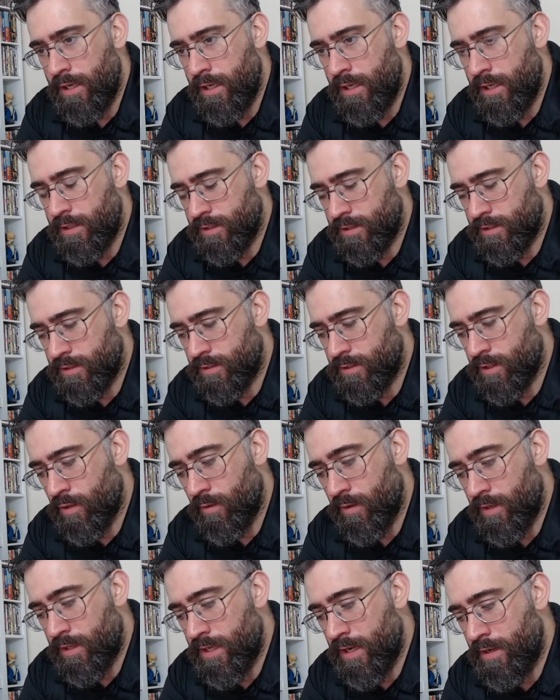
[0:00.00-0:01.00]
it's so
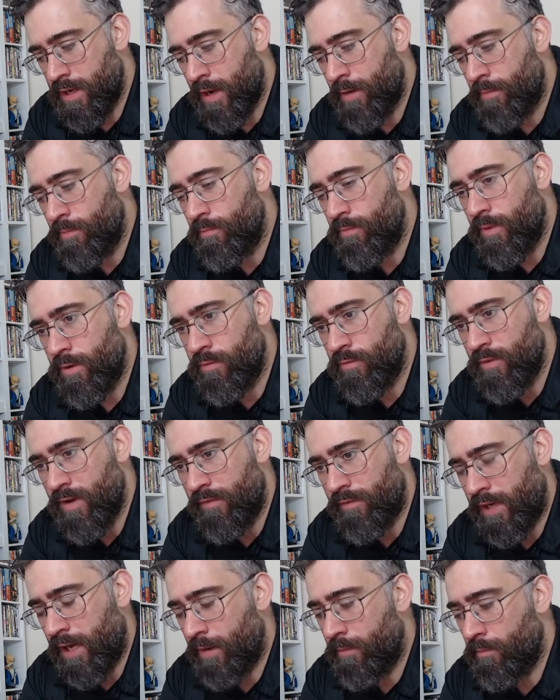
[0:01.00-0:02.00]
yeah, you
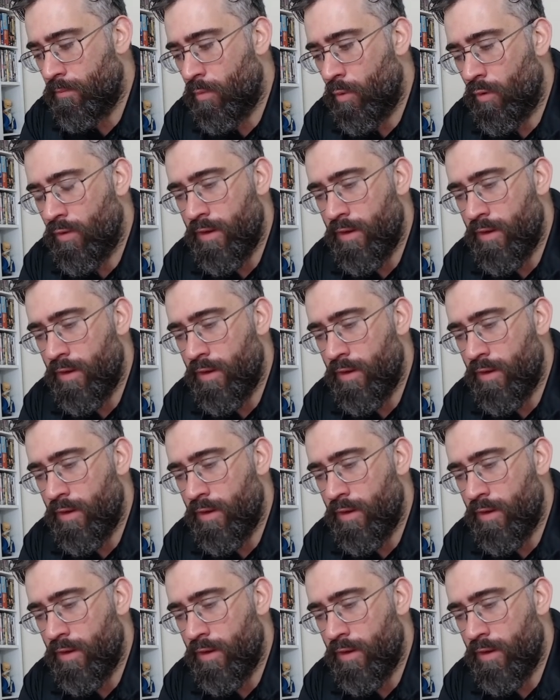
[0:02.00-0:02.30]
never get more